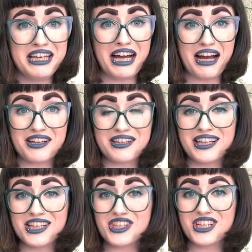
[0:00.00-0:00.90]
I
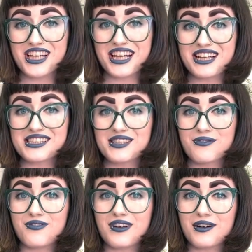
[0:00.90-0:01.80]
literally, it's
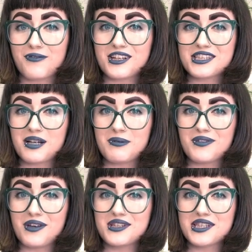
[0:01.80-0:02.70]
the uh, first time
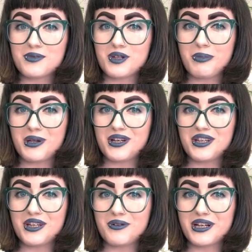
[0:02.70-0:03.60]
I've given someone a plant
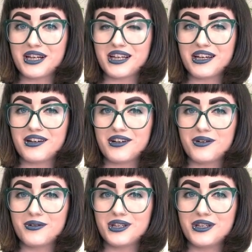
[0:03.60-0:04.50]
and they were like,
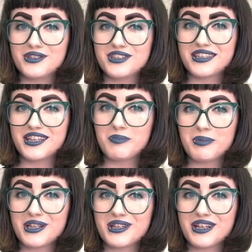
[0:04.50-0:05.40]
oh, you just keep
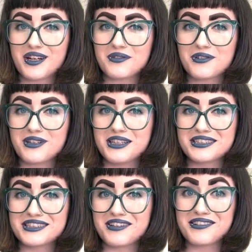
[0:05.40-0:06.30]
it and look after it.
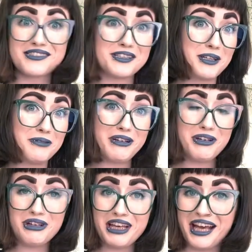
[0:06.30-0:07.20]
So I was like,
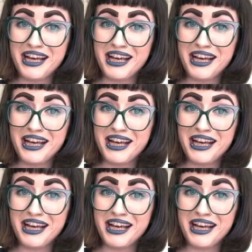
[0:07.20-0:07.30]
okay.